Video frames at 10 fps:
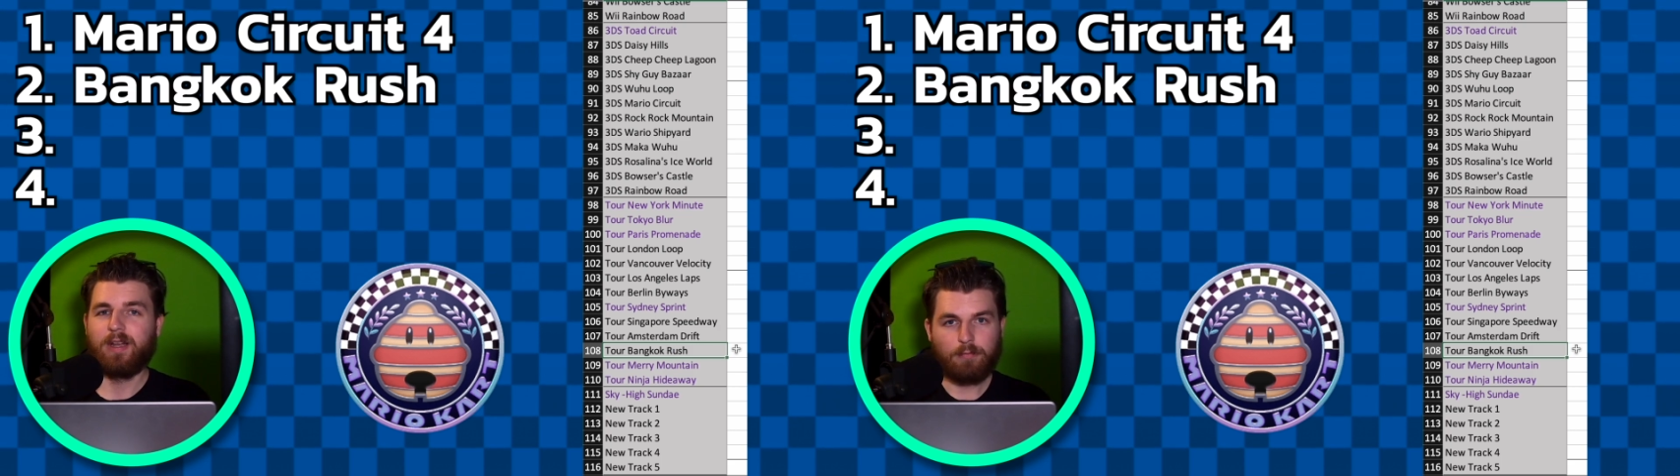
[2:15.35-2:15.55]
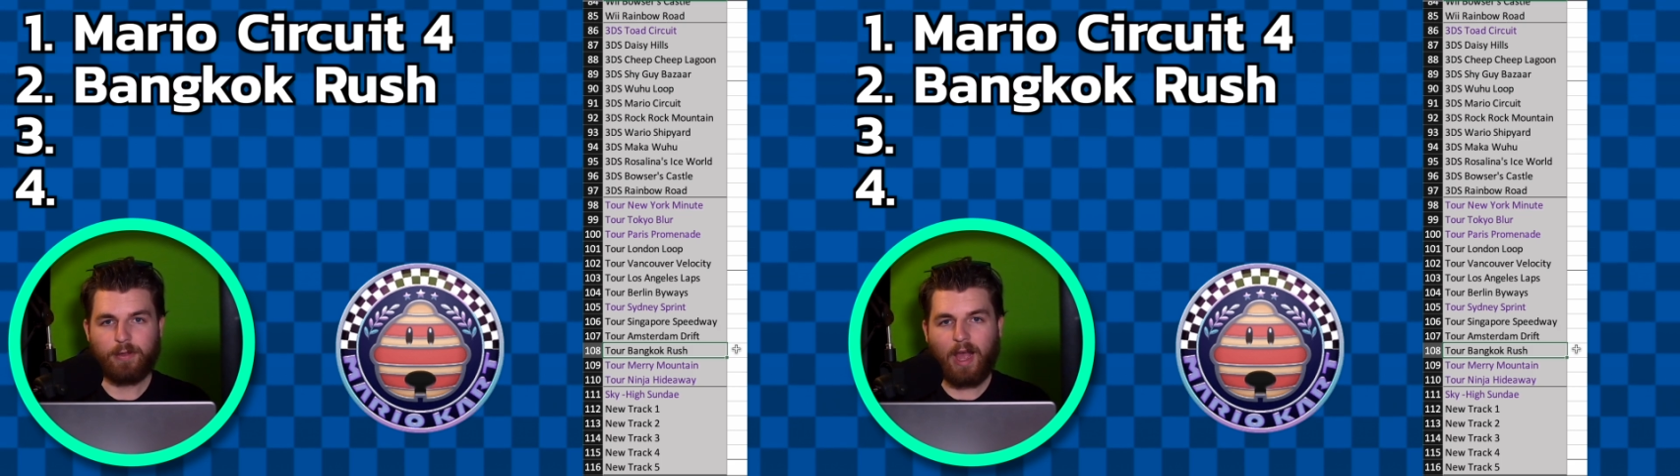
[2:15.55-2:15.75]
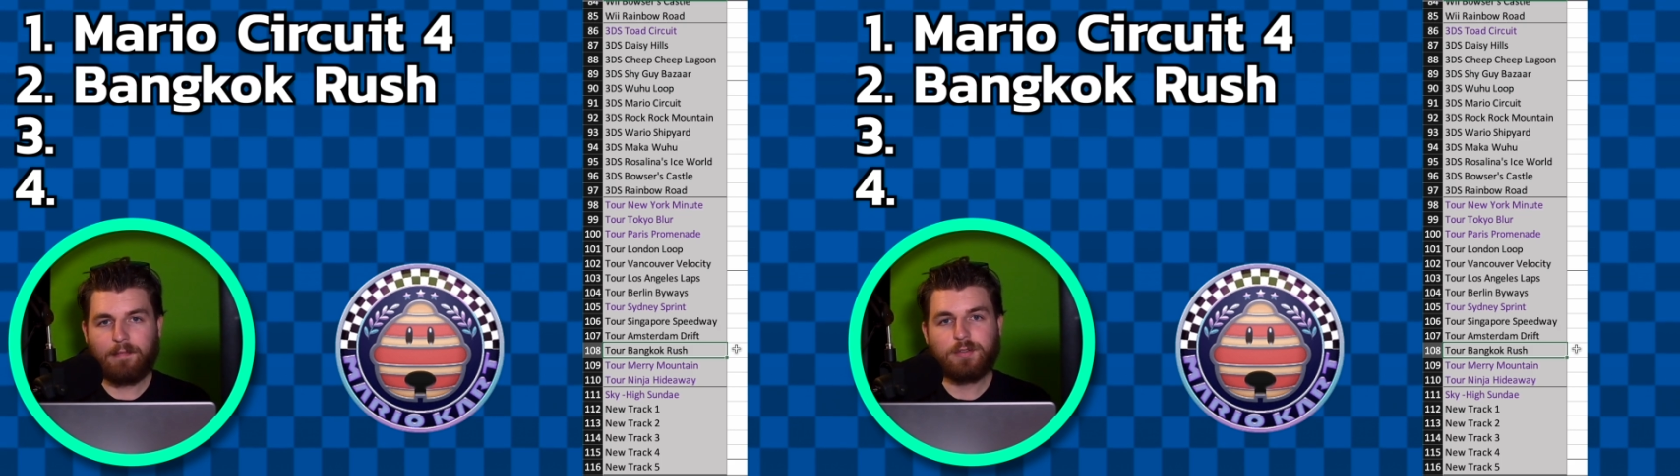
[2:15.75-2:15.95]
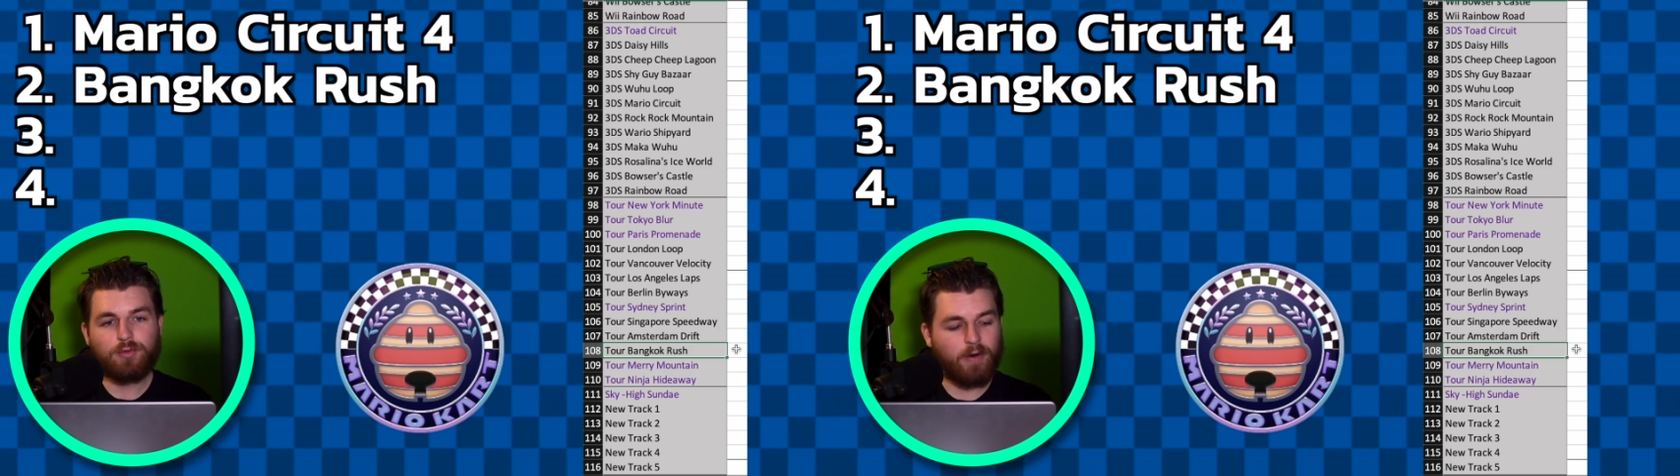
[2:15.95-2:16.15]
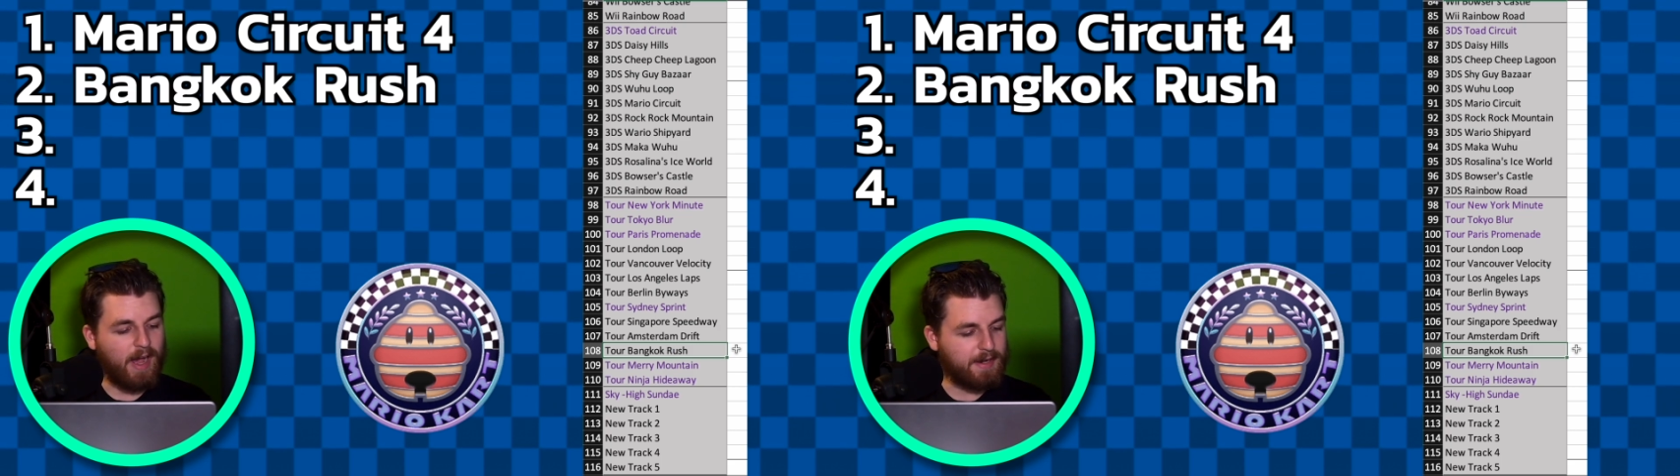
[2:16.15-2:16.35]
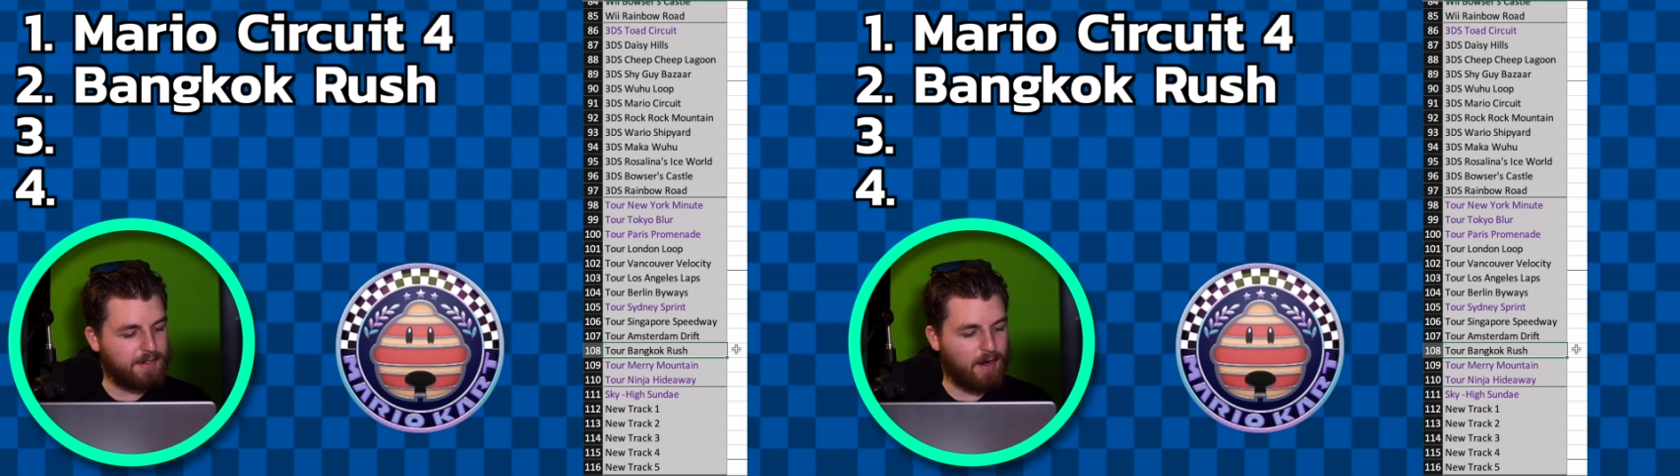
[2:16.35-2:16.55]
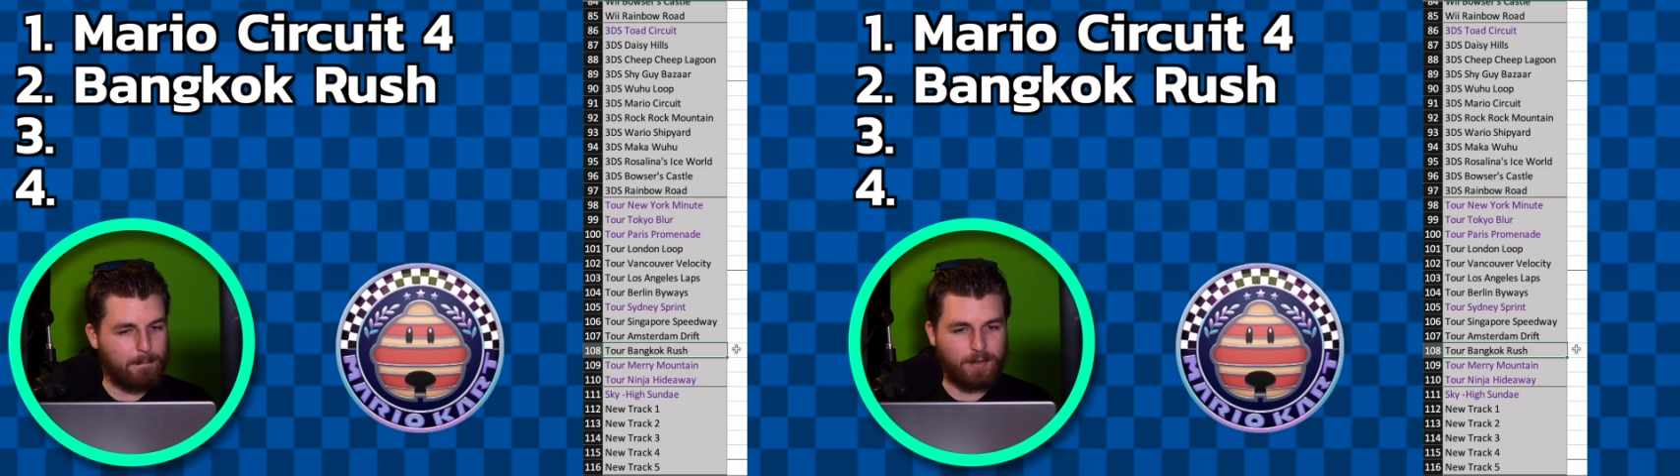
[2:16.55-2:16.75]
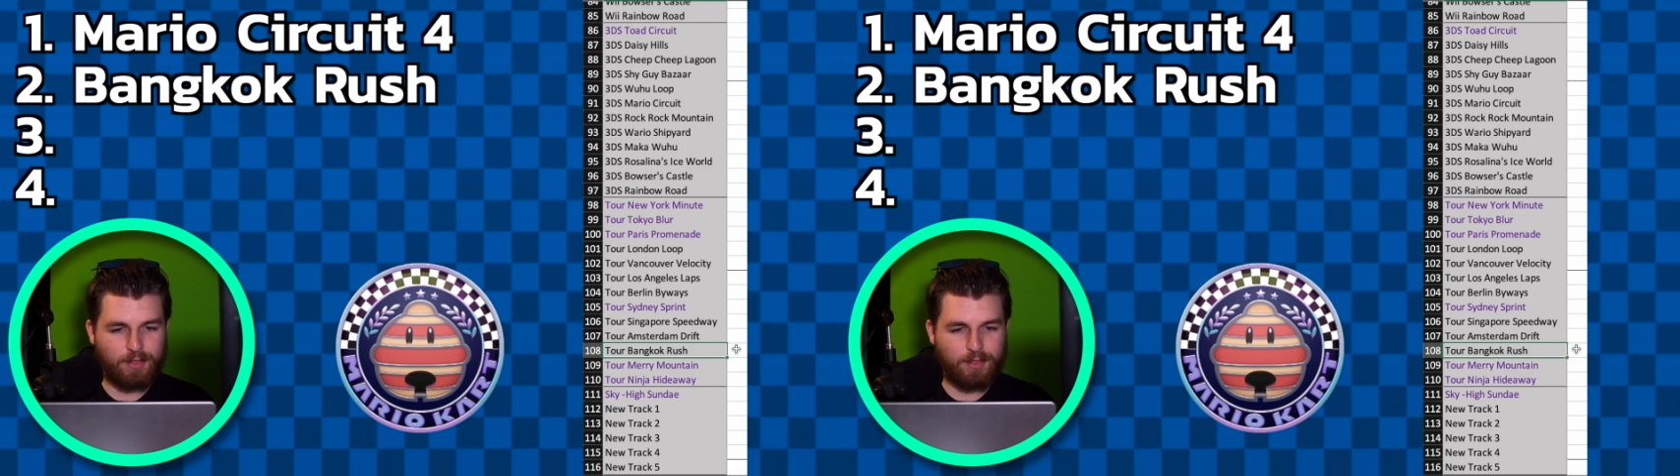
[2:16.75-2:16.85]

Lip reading: We have track number